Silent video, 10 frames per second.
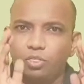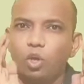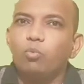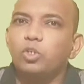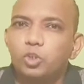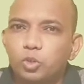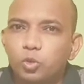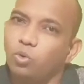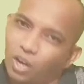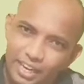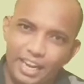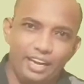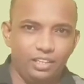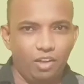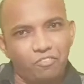Now what to do?
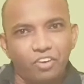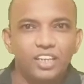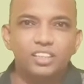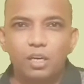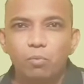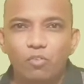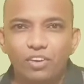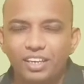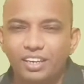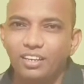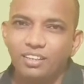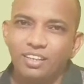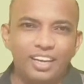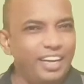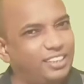Again, the first term over here
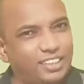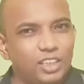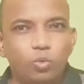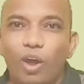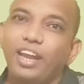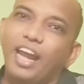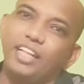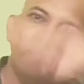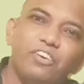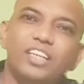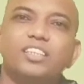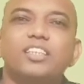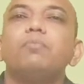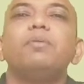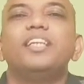is 6y and the
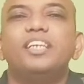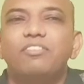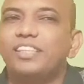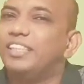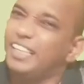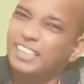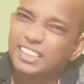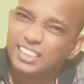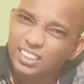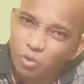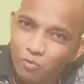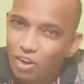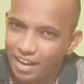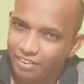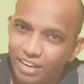first term in the divisor, that is
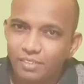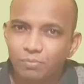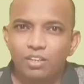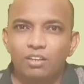y, right?